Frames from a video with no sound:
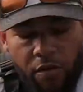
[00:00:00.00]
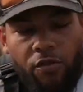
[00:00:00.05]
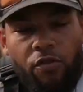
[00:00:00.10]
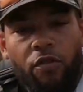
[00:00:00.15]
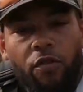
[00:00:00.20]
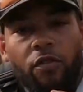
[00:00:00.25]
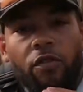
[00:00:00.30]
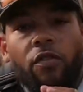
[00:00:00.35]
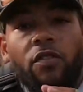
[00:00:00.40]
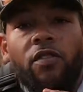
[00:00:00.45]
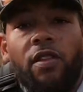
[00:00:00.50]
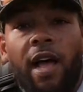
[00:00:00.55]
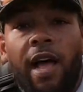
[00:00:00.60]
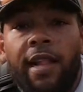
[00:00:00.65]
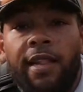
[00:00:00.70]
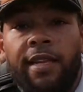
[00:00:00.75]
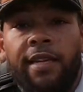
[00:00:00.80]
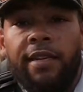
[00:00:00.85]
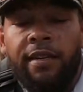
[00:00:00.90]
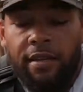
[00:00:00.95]
just
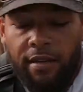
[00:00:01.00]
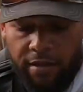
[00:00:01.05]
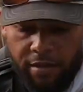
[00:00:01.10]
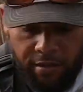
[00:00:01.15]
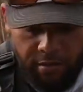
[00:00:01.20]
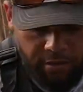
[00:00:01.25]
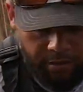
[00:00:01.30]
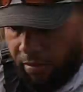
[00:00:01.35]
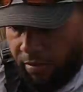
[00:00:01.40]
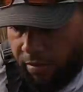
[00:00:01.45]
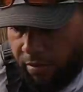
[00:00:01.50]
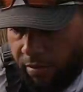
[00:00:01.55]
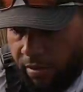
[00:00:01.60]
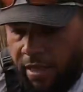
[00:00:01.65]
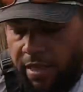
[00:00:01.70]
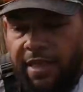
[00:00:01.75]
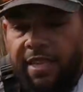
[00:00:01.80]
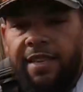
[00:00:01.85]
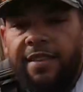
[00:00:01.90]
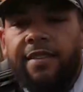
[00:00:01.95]
solid.
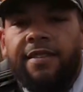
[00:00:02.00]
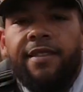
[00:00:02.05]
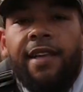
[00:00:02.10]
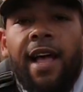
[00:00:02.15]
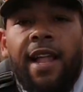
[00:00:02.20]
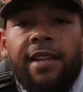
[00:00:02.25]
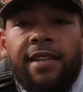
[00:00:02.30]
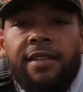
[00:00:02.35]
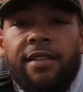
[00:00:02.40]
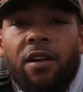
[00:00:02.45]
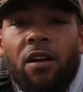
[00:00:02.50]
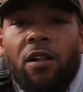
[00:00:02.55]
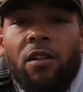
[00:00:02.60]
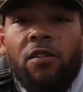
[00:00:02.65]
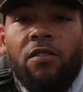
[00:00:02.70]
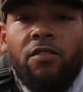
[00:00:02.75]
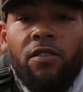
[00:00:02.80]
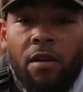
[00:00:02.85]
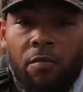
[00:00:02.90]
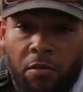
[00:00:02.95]
And these solid
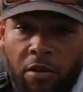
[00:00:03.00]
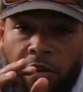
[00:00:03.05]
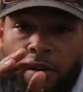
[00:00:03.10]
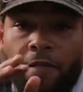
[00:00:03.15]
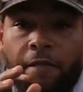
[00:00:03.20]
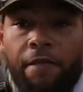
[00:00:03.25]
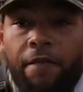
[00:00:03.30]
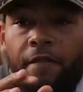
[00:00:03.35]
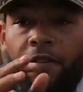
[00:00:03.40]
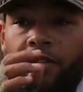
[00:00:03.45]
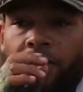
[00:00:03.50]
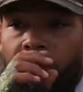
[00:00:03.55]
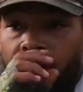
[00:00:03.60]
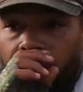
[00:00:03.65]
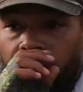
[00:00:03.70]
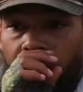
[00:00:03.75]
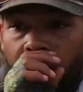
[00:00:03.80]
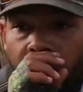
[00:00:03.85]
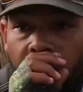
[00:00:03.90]
colors, I'm gonna fish